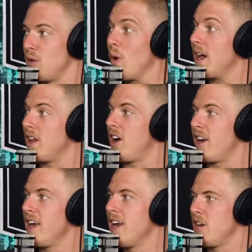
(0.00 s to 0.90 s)
well
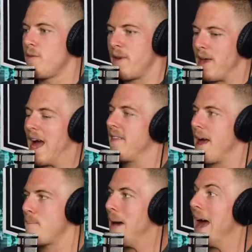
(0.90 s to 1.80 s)
on, you maybe had
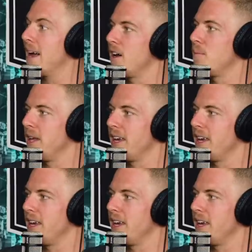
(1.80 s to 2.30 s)
that backup.